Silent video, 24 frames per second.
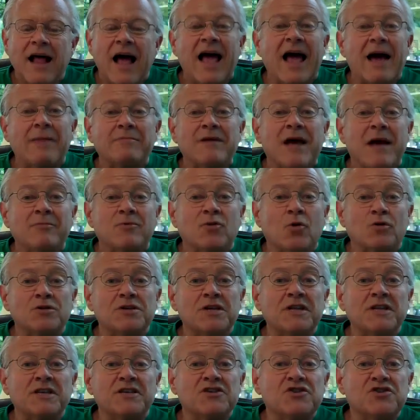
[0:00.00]
Hi, I'm Tom
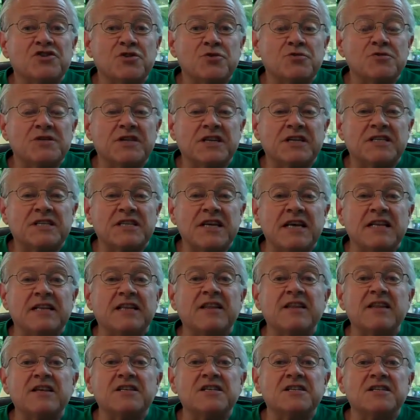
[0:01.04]
Dorsey. This is June
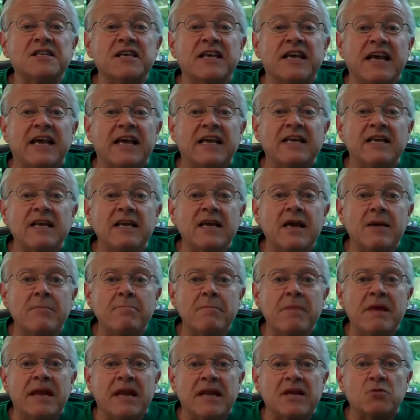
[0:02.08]
16th, and this is the India
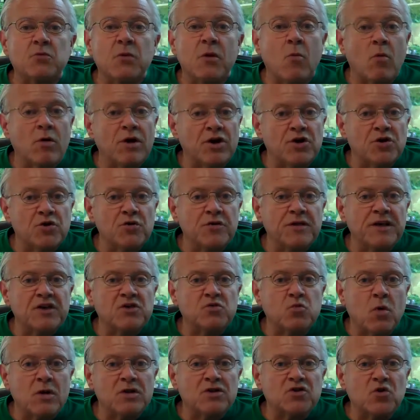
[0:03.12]
Minute. We want to do
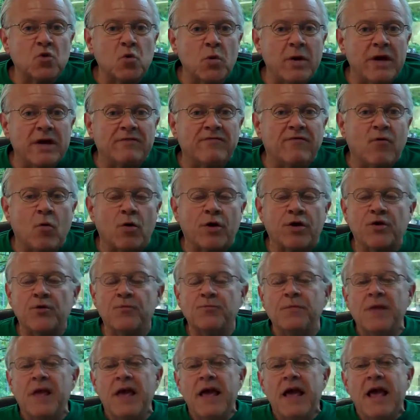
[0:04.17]
these once a week for you.